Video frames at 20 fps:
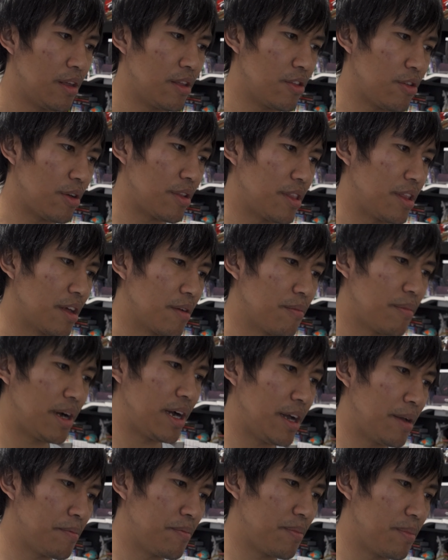So I think
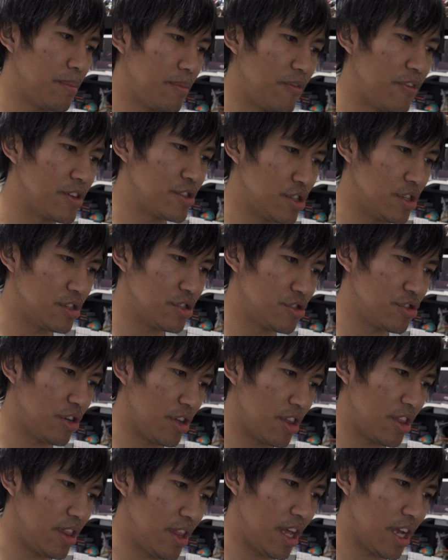my vision is
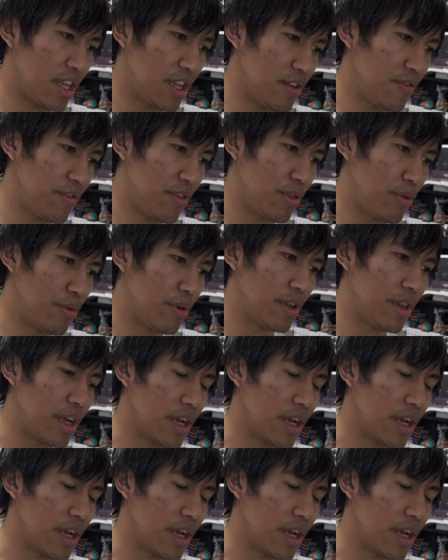just negative 3,